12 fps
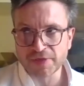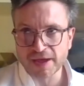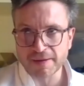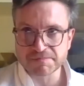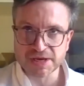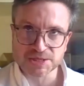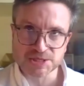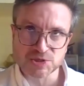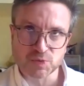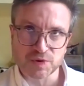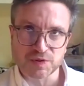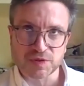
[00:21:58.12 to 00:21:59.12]
that
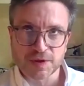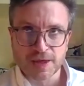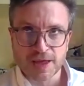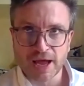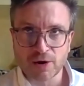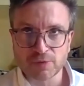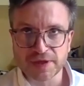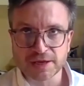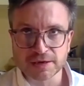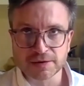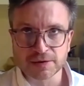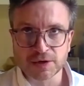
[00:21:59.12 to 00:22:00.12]
mixes with how they
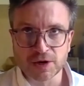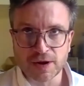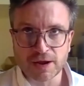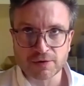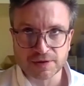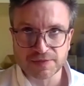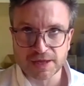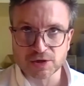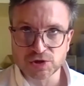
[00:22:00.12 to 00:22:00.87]
can, they can